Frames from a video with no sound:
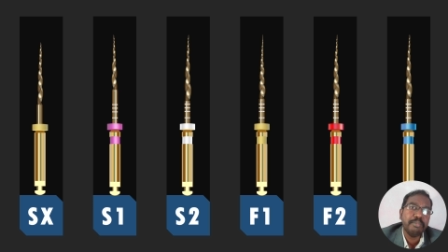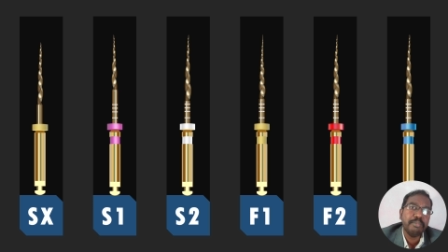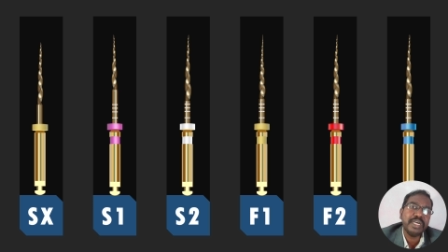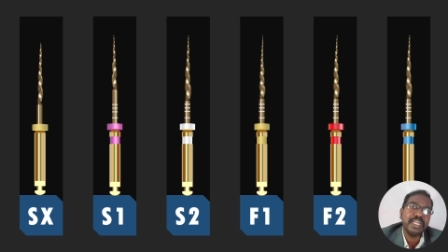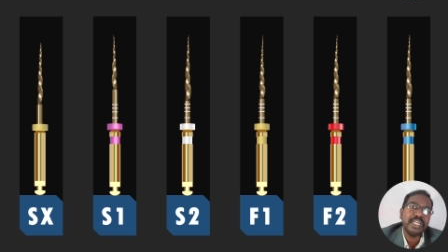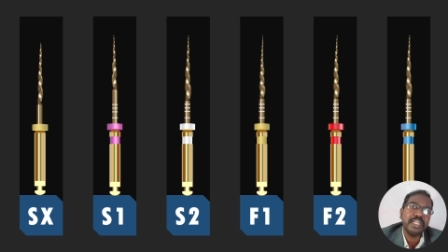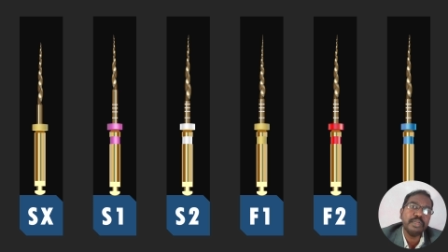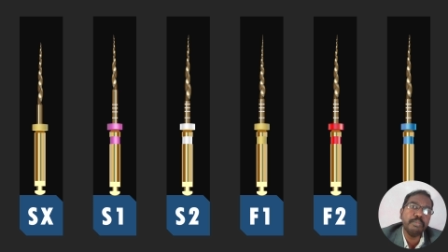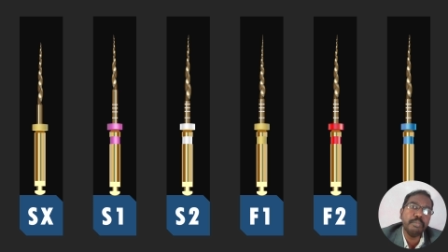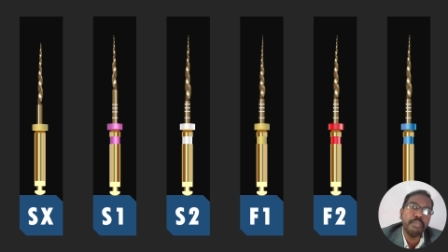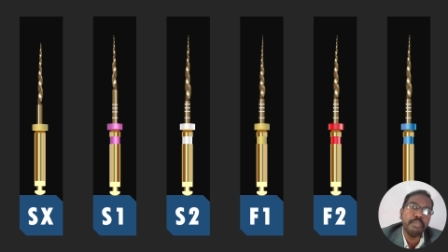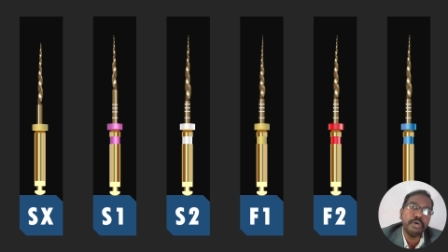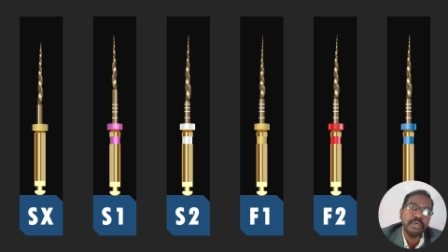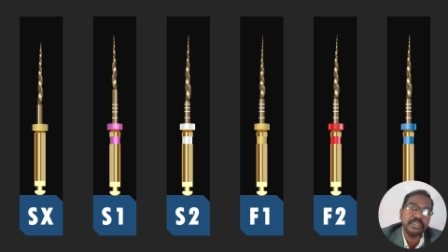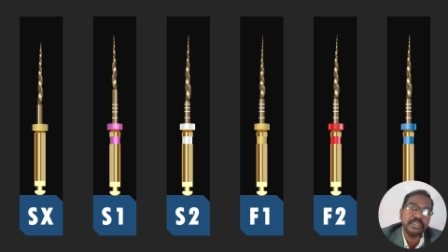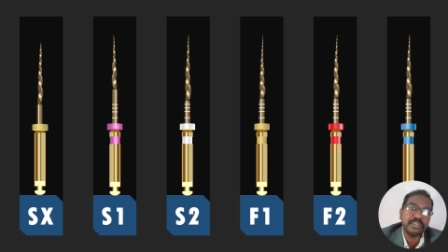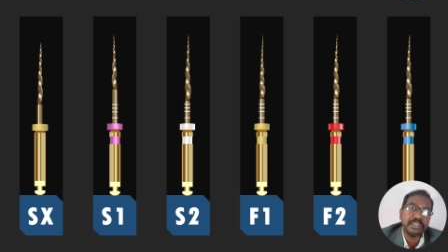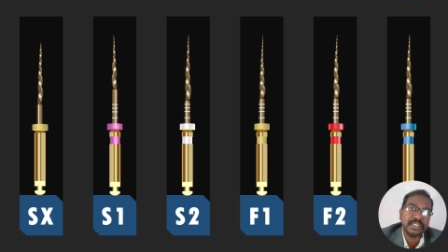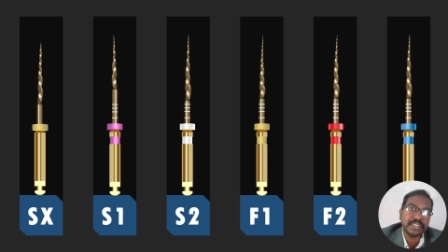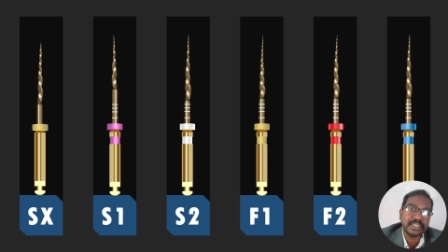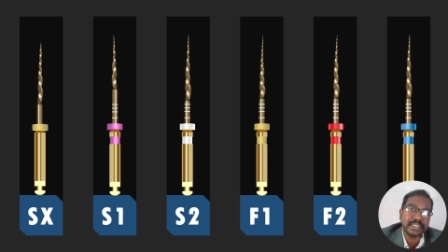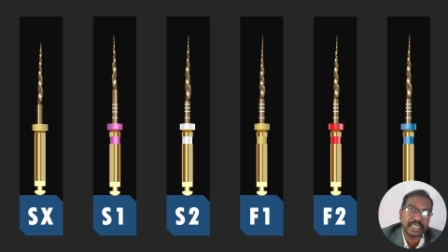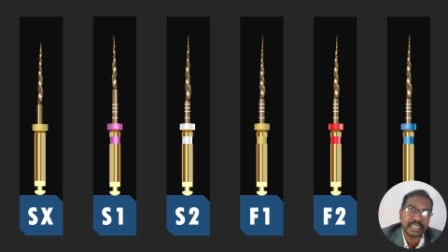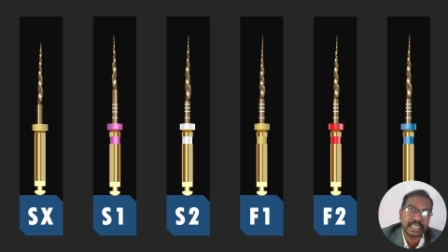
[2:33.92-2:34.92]
But in
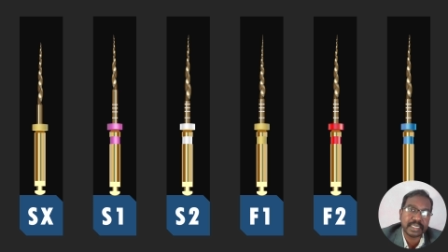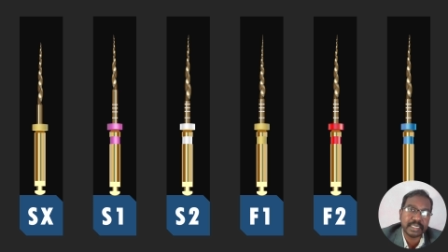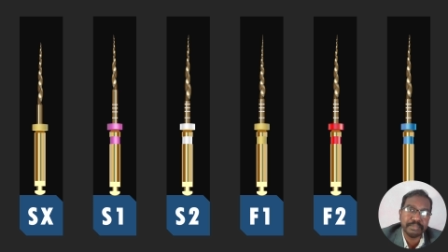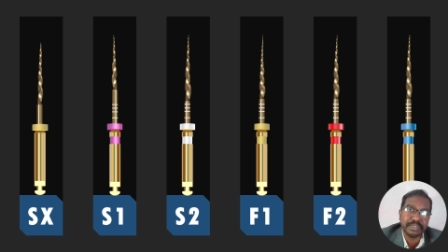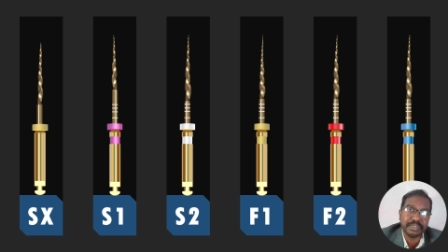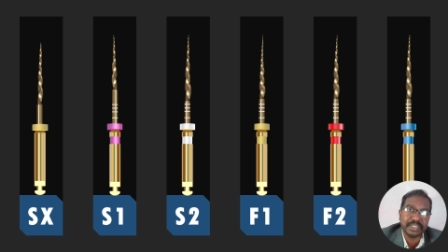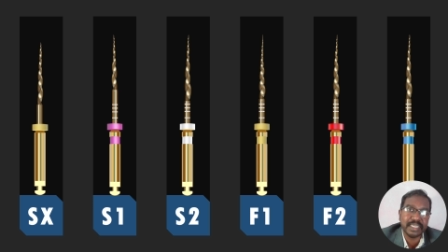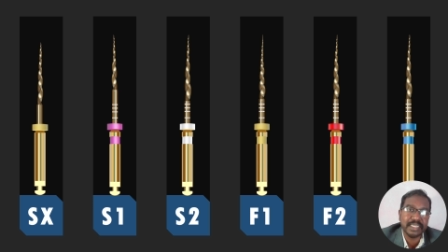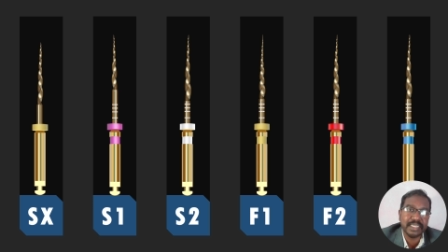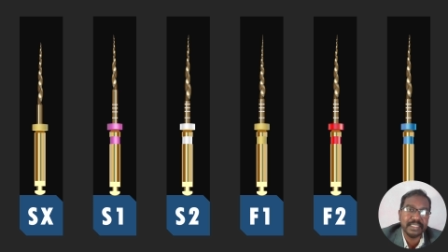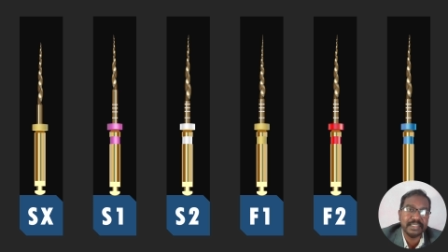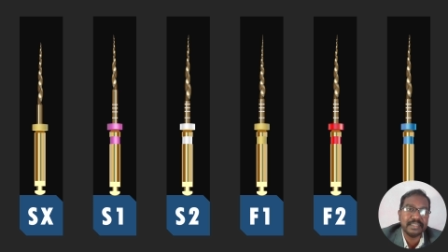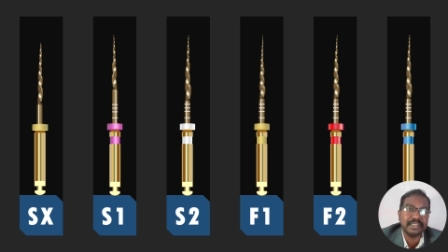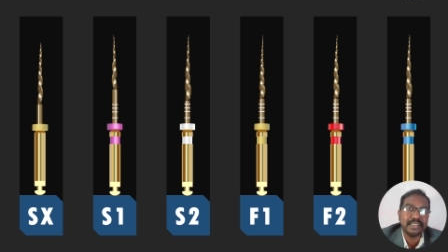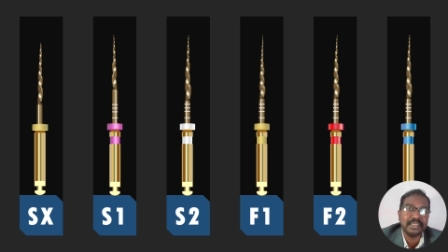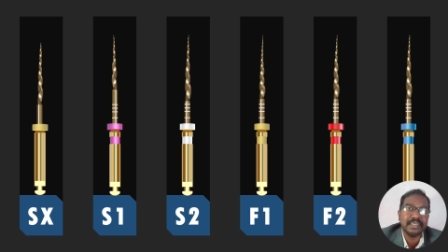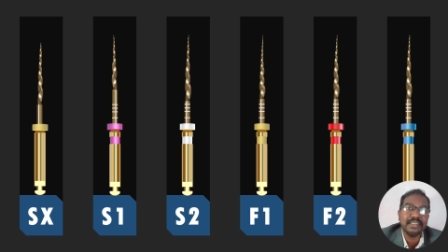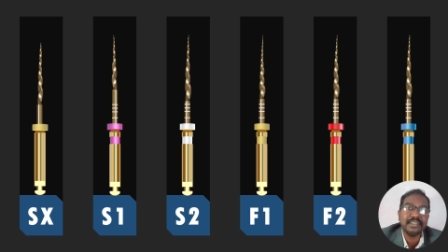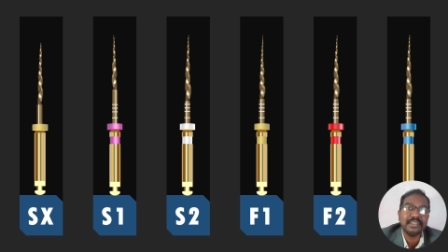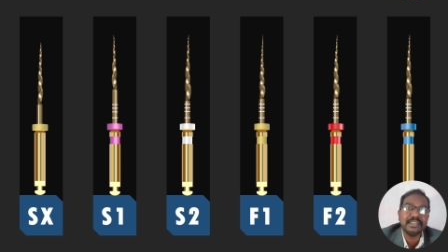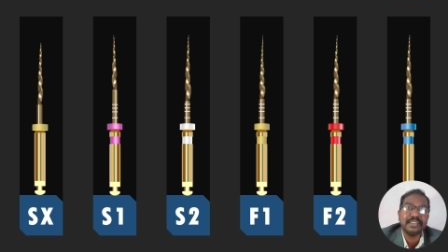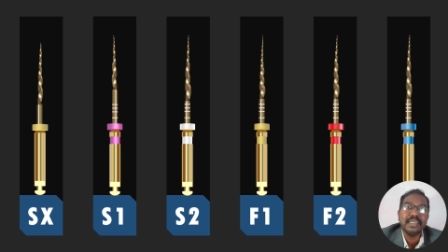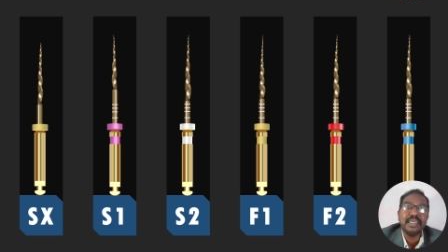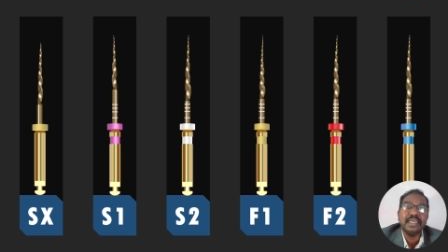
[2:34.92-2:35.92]
most
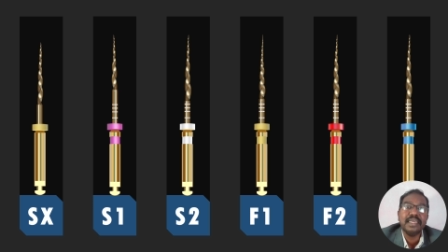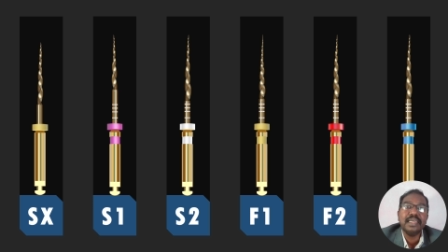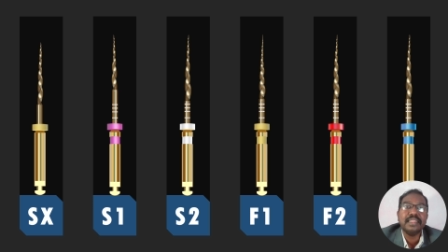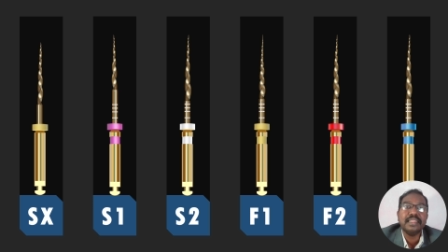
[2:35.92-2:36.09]
circumstances,